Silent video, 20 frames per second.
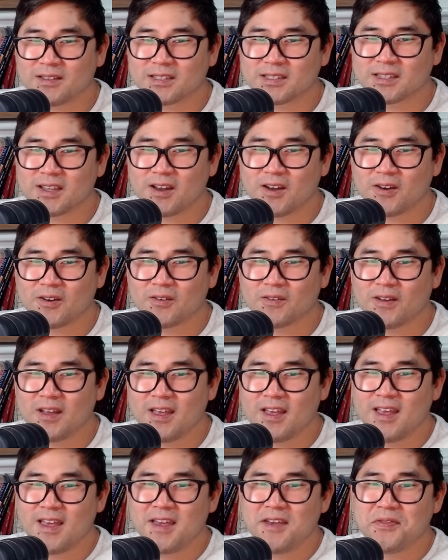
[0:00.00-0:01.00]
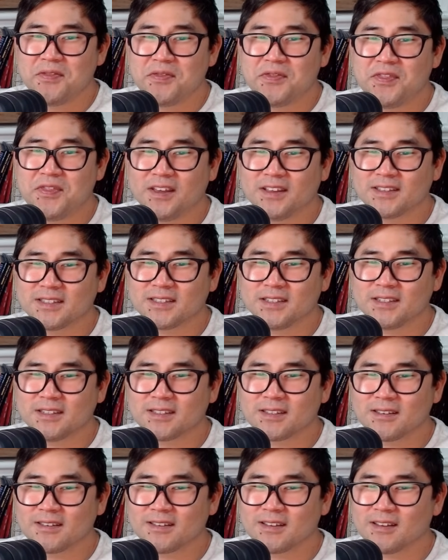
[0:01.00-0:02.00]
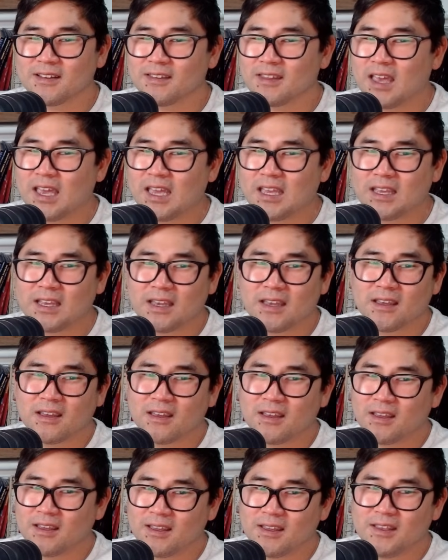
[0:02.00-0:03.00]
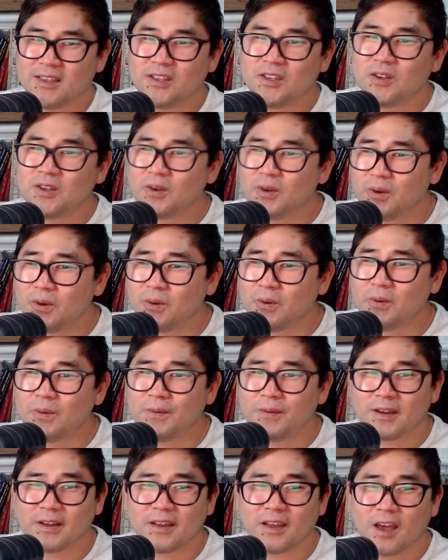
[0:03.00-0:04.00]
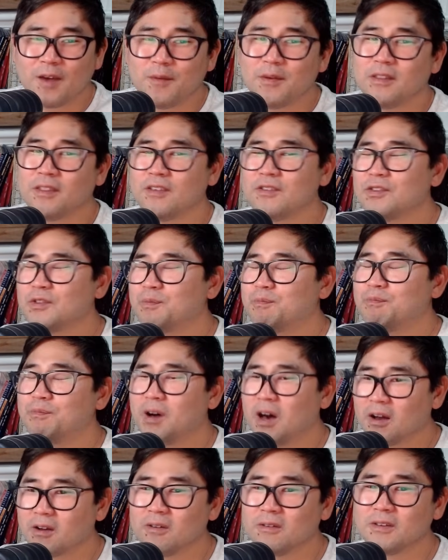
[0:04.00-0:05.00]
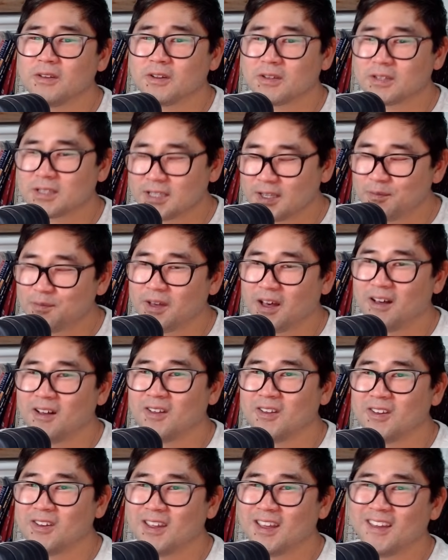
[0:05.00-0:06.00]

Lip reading: So this is like, just buckle your seatbelt.